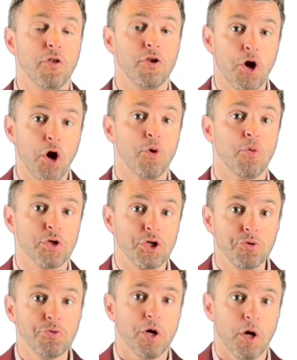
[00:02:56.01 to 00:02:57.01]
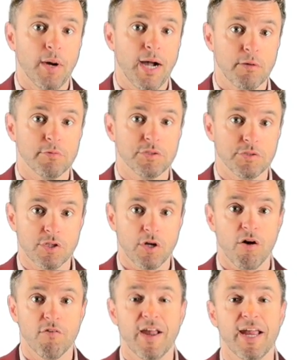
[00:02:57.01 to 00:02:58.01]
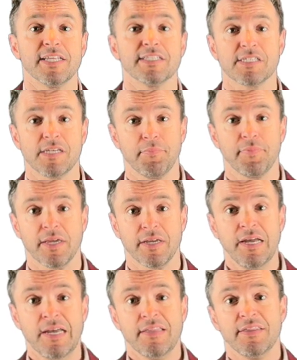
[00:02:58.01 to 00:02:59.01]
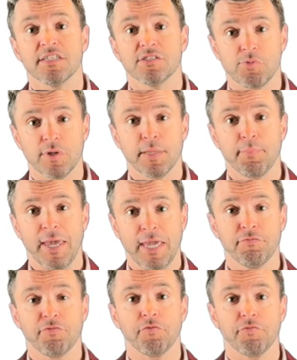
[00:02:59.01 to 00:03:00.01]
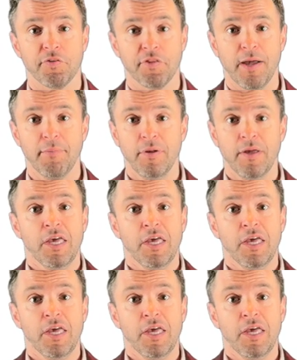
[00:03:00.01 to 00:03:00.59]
know you know how to solve, and it's something that is really painful for them,